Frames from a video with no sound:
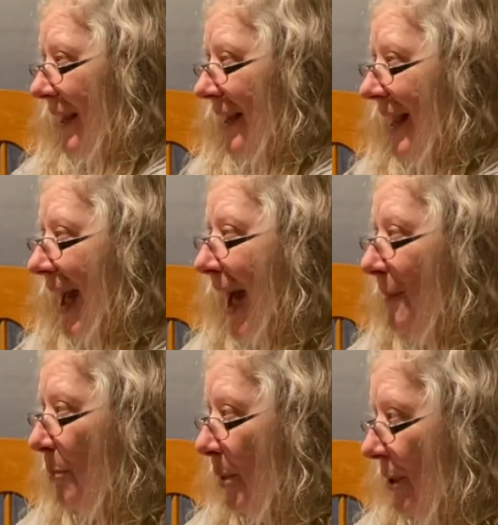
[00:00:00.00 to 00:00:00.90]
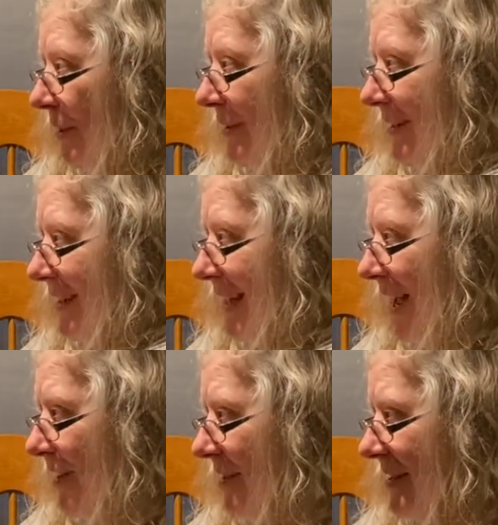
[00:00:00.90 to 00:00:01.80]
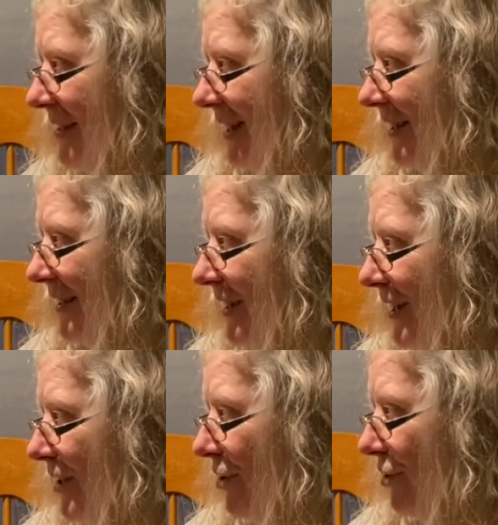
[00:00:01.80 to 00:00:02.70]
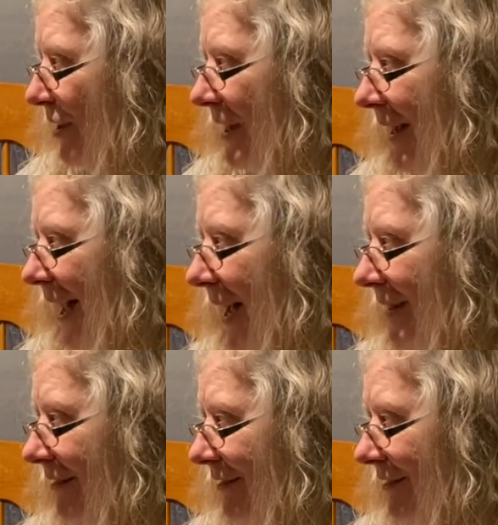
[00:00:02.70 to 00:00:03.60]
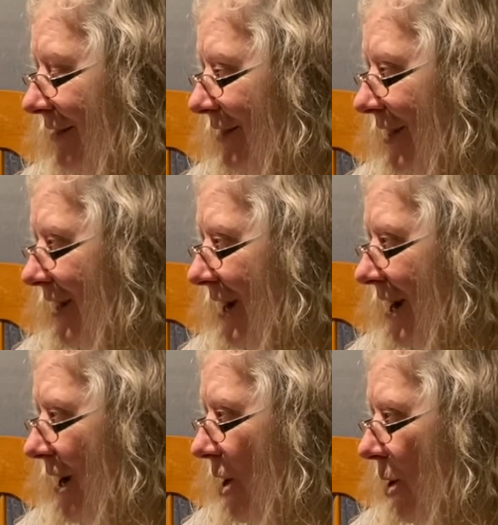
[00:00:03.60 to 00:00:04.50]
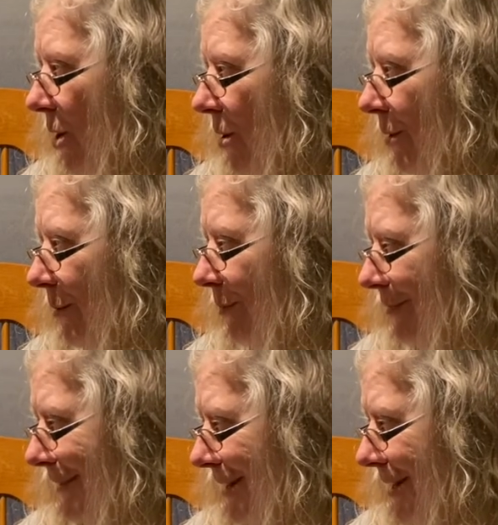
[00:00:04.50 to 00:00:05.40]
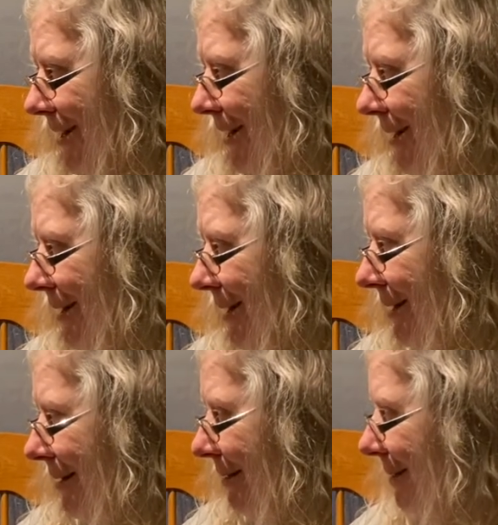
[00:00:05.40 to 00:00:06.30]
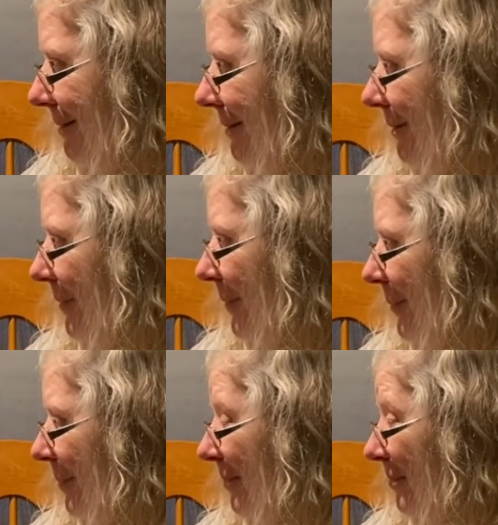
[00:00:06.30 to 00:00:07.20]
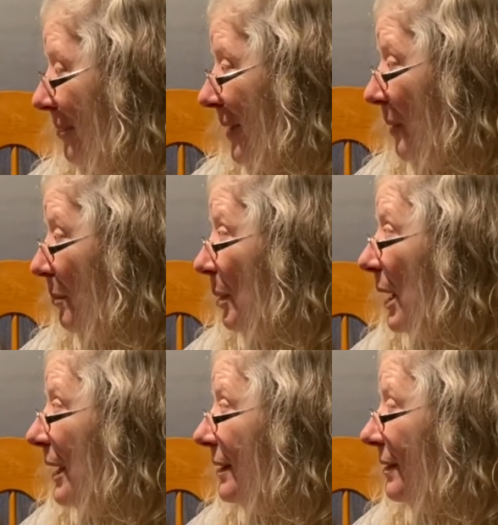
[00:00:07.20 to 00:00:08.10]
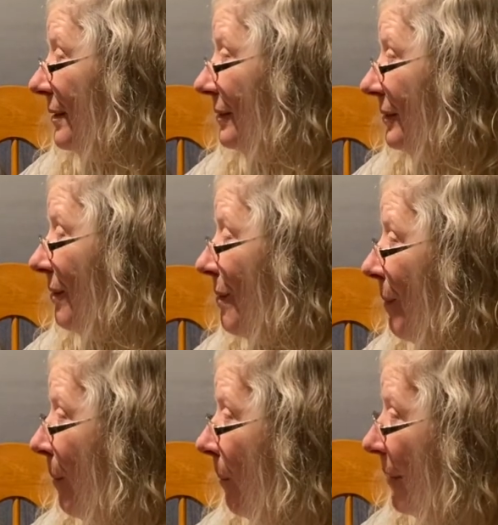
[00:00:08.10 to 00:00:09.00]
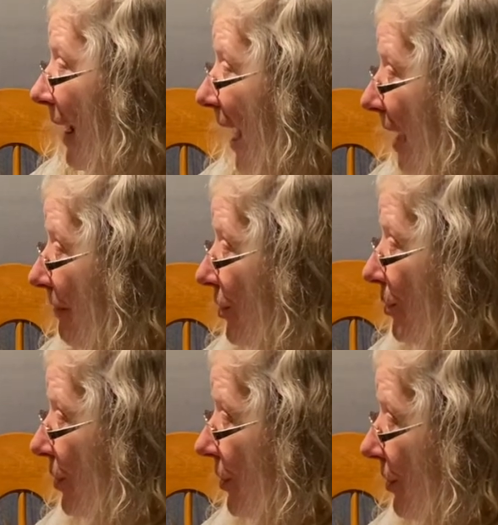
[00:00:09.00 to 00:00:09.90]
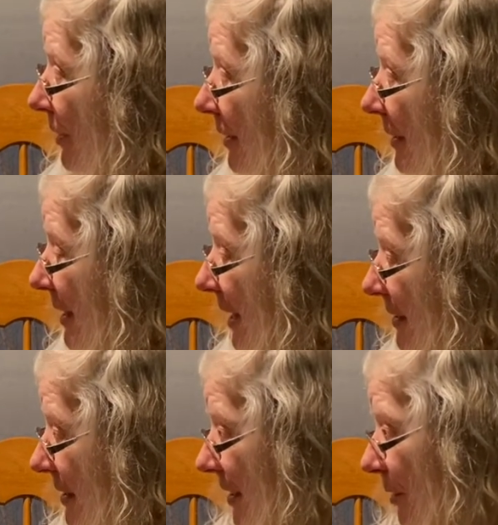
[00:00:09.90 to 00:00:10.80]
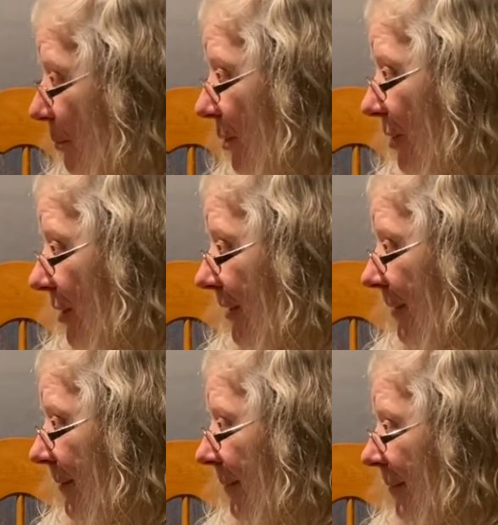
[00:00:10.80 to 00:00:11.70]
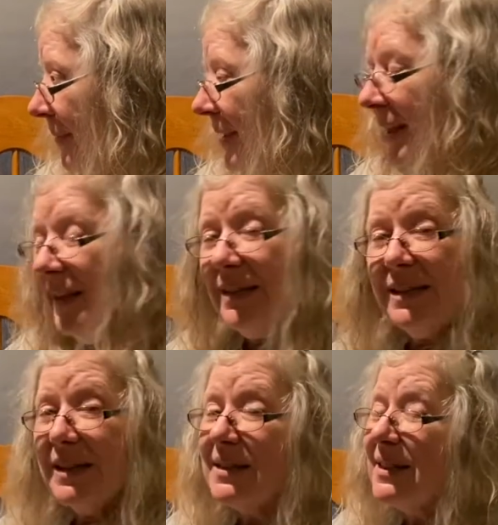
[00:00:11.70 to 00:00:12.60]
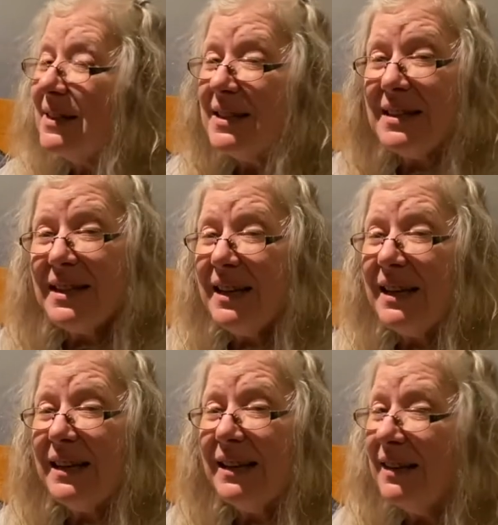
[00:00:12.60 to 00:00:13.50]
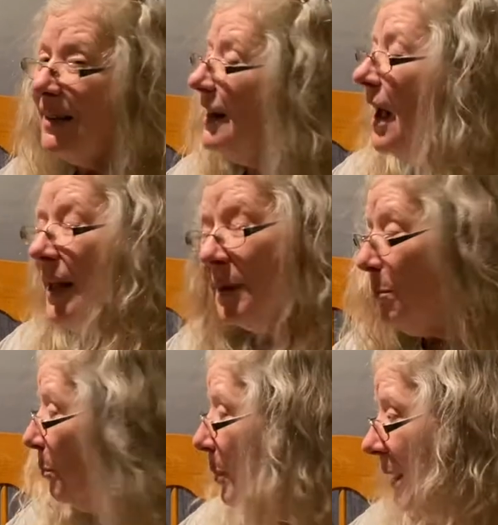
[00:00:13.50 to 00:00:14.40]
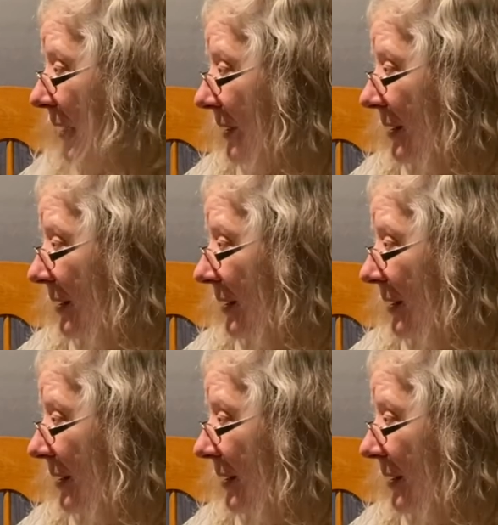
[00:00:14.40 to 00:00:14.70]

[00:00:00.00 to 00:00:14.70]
Catbird sounds like a hungry cat. Meow, meow. But have you heard the nesting bird? It doesn't sing, not a bit.